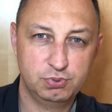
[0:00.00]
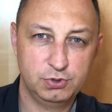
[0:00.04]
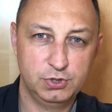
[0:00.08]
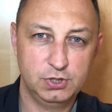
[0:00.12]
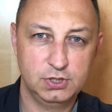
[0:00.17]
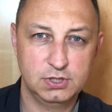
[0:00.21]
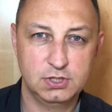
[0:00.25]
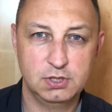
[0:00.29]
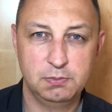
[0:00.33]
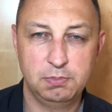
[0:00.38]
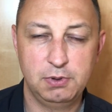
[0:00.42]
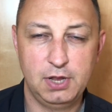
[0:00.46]

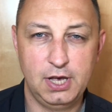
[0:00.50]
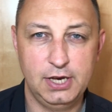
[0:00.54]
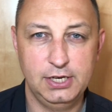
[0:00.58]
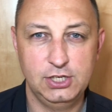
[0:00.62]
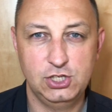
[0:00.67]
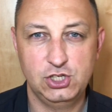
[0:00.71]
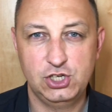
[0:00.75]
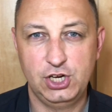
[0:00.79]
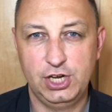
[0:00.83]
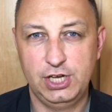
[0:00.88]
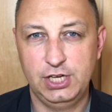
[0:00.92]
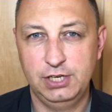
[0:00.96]
supply
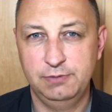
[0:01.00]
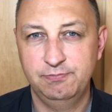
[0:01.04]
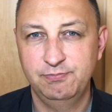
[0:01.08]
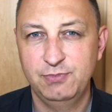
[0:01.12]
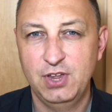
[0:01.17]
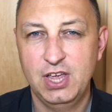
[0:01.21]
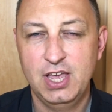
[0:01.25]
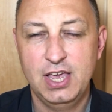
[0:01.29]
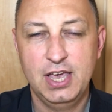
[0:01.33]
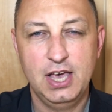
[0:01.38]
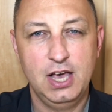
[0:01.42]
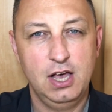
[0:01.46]
chain,
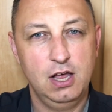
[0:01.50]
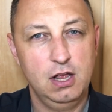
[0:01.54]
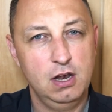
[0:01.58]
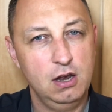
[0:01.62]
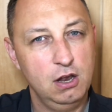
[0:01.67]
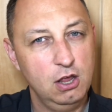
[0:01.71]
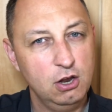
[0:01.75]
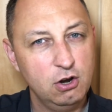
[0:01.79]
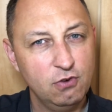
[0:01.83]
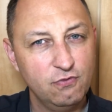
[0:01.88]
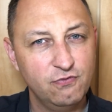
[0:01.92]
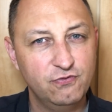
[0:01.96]
a
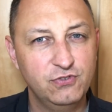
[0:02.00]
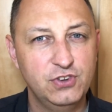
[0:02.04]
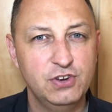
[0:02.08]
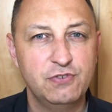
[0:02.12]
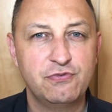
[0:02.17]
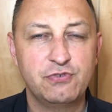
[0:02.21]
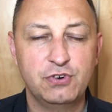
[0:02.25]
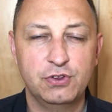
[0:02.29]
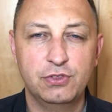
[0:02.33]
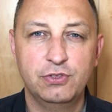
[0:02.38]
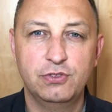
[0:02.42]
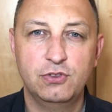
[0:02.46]
lot of
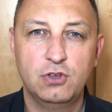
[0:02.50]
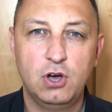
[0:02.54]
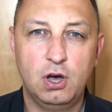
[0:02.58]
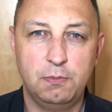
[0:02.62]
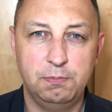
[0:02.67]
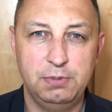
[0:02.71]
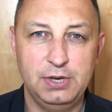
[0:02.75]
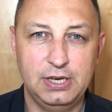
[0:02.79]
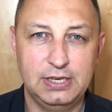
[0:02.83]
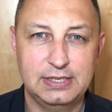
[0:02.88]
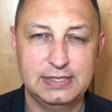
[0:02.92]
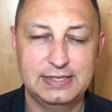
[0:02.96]
different
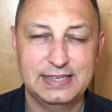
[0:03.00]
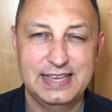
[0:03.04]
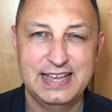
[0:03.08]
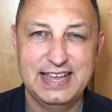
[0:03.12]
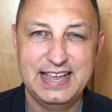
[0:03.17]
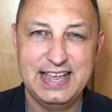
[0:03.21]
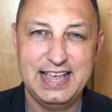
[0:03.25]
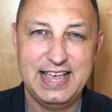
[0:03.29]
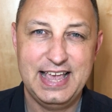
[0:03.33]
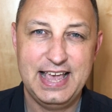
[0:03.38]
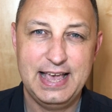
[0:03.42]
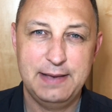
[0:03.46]
topics.
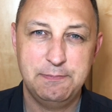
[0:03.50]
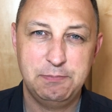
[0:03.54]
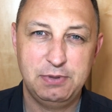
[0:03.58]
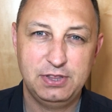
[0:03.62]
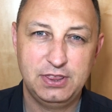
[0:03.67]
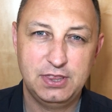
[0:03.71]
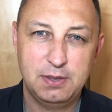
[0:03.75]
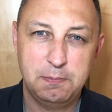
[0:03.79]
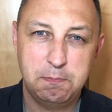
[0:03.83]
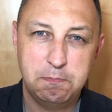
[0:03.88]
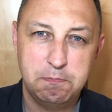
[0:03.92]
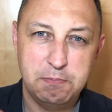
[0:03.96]
But
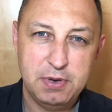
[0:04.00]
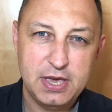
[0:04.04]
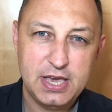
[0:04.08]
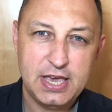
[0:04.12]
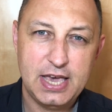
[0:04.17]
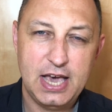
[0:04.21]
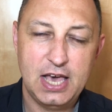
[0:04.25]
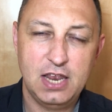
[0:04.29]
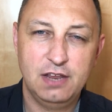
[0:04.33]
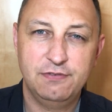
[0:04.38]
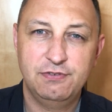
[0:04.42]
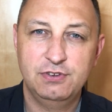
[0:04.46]
the big
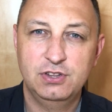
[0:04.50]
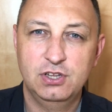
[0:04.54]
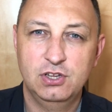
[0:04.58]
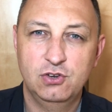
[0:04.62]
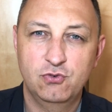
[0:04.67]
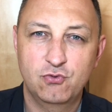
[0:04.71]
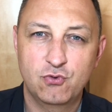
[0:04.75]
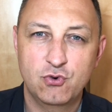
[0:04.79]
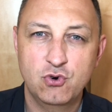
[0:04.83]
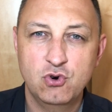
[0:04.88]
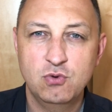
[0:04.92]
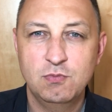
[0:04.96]
elephant in the
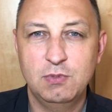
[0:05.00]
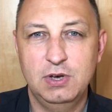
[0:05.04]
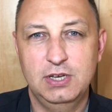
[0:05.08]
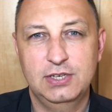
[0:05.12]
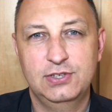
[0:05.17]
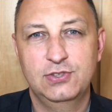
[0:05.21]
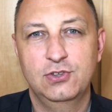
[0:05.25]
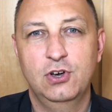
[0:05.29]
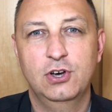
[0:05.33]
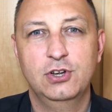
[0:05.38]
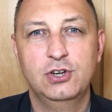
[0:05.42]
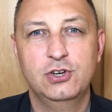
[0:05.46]
room is
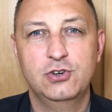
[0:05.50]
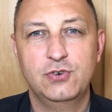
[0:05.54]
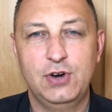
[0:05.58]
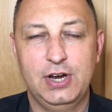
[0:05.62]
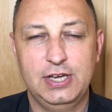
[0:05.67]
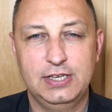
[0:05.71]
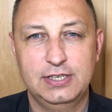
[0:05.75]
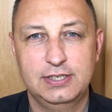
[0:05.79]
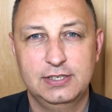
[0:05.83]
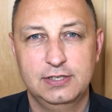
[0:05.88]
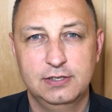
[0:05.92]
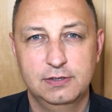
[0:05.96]
not
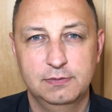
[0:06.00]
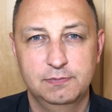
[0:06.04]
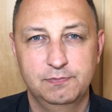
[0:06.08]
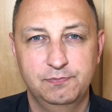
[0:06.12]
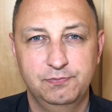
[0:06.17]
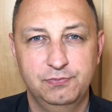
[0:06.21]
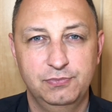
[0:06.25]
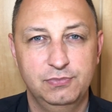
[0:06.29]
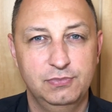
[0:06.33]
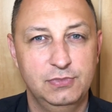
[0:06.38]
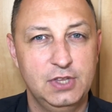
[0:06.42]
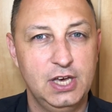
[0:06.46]
addressed.
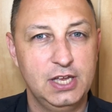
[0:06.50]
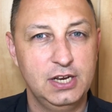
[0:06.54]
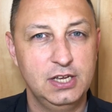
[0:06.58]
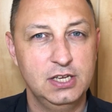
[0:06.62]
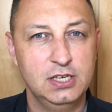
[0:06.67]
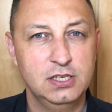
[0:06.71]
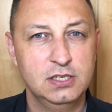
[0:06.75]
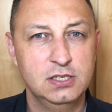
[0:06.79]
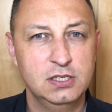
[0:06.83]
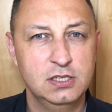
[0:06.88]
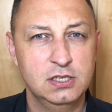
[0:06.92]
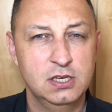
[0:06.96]
That
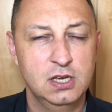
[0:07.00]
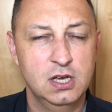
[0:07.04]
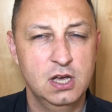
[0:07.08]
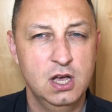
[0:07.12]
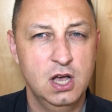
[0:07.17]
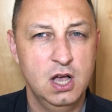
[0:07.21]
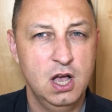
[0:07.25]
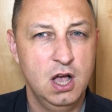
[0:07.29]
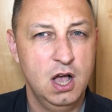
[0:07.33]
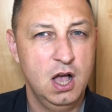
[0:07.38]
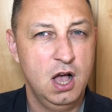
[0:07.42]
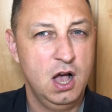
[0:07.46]
is,
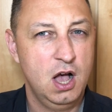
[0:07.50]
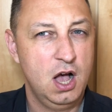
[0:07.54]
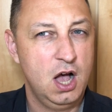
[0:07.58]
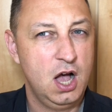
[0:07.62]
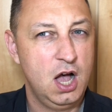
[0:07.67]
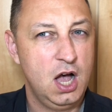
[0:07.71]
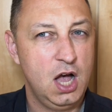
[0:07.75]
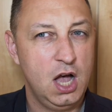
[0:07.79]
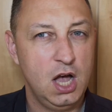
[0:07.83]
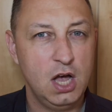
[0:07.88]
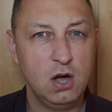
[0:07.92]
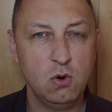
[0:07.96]

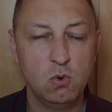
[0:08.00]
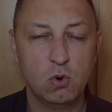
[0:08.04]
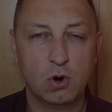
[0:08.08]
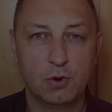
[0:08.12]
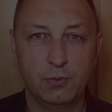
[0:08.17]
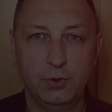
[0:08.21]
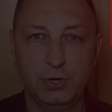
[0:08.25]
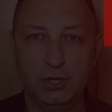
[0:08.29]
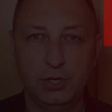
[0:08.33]
how are we